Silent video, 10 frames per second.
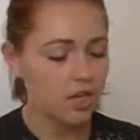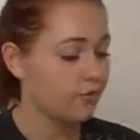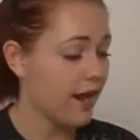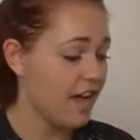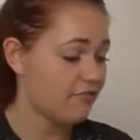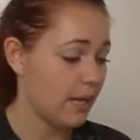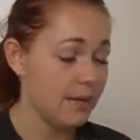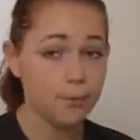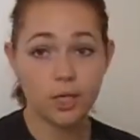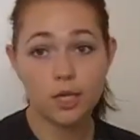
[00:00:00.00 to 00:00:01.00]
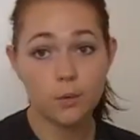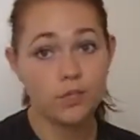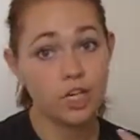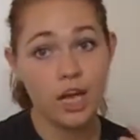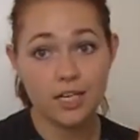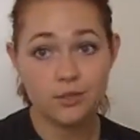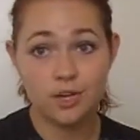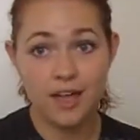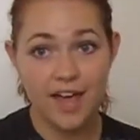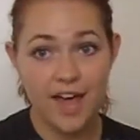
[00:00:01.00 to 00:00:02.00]
Graph paper, which I do
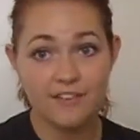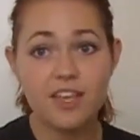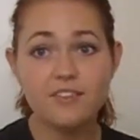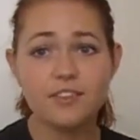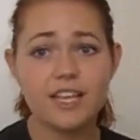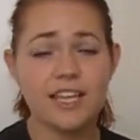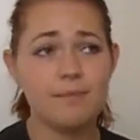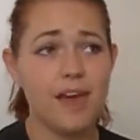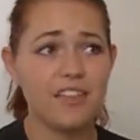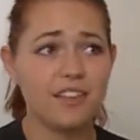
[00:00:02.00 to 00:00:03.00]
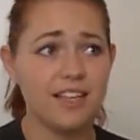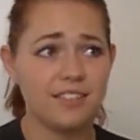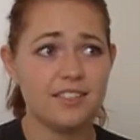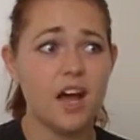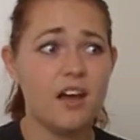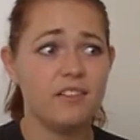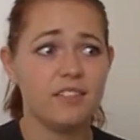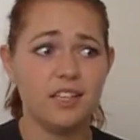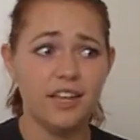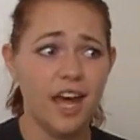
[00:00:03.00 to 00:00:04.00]
not have. If you're taking math classes,
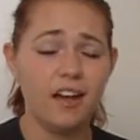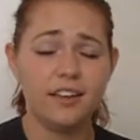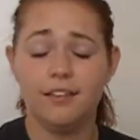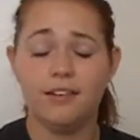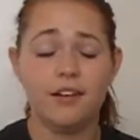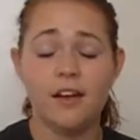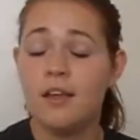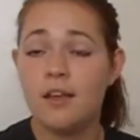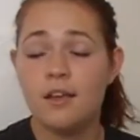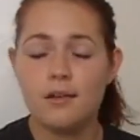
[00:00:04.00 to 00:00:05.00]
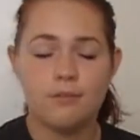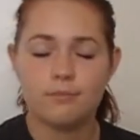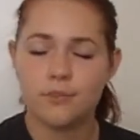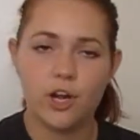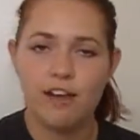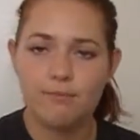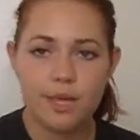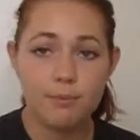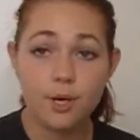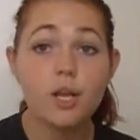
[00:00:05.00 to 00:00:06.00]
obviously calculator, graph
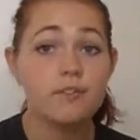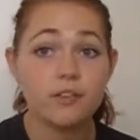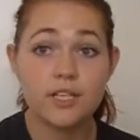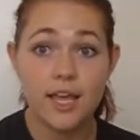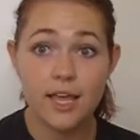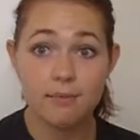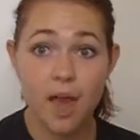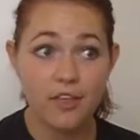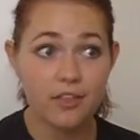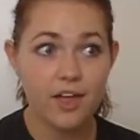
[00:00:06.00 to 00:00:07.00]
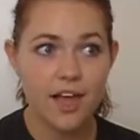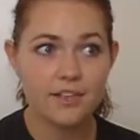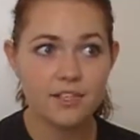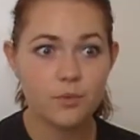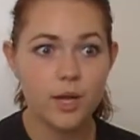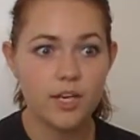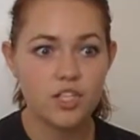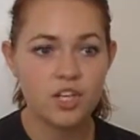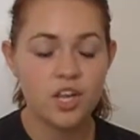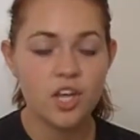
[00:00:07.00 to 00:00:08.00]
paper if you're taking math classes,
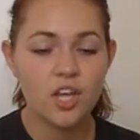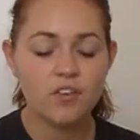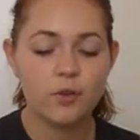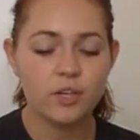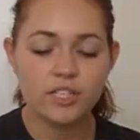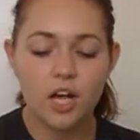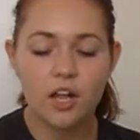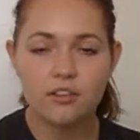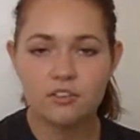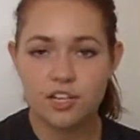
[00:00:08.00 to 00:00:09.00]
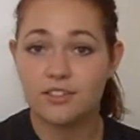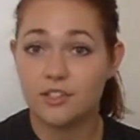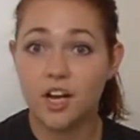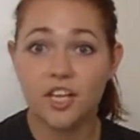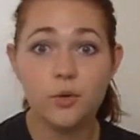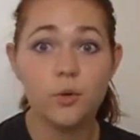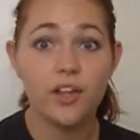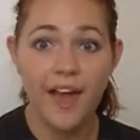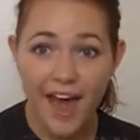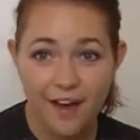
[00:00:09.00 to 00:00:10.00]
which if you're going to college, chances are you will
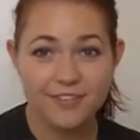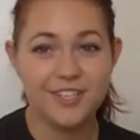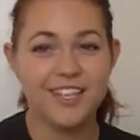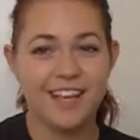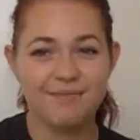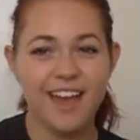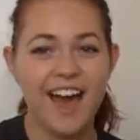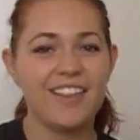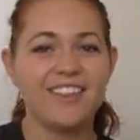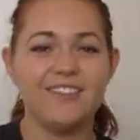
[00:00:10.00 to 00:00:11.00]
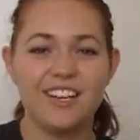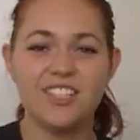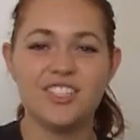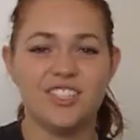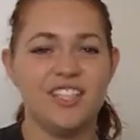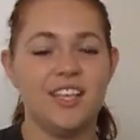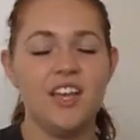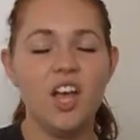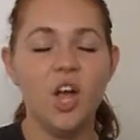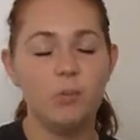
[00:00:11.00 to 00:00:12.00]
have to take math eventually,
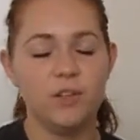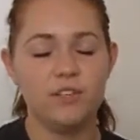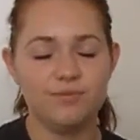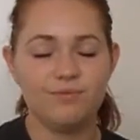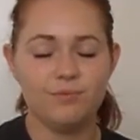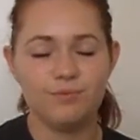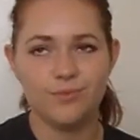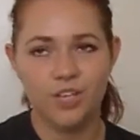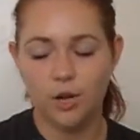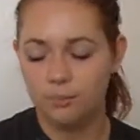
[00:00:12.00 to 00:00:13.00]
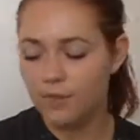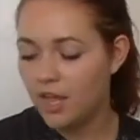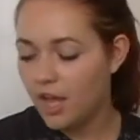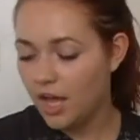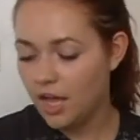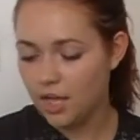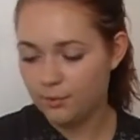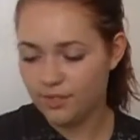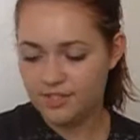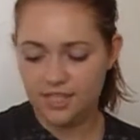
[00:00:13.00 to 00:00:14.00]
but you know.
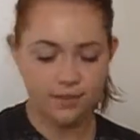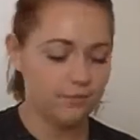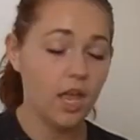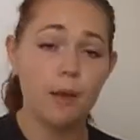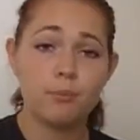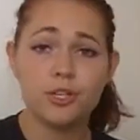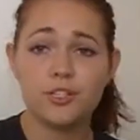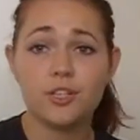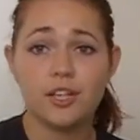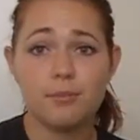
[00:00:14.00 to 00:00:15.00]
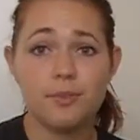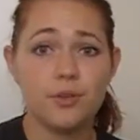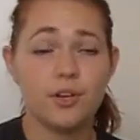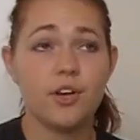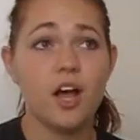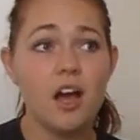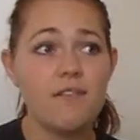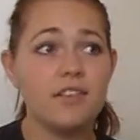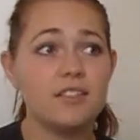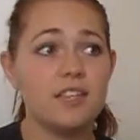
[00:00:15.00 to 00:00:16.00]
Let's see, a printer and a computer,
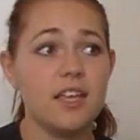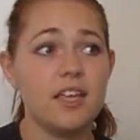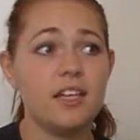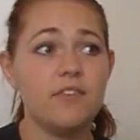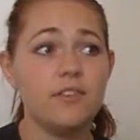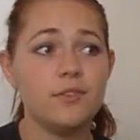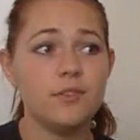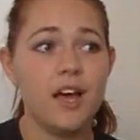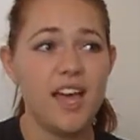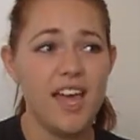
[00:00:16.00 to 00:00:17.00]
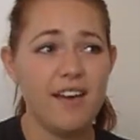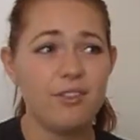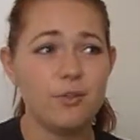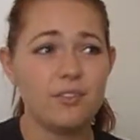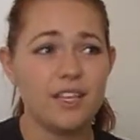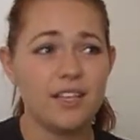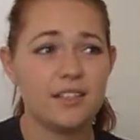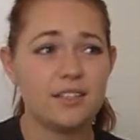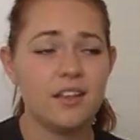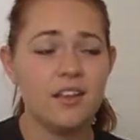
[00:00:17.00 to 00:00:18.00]
obviously, and if you do not have those
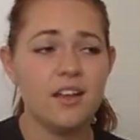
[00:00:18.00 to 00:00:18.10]
things,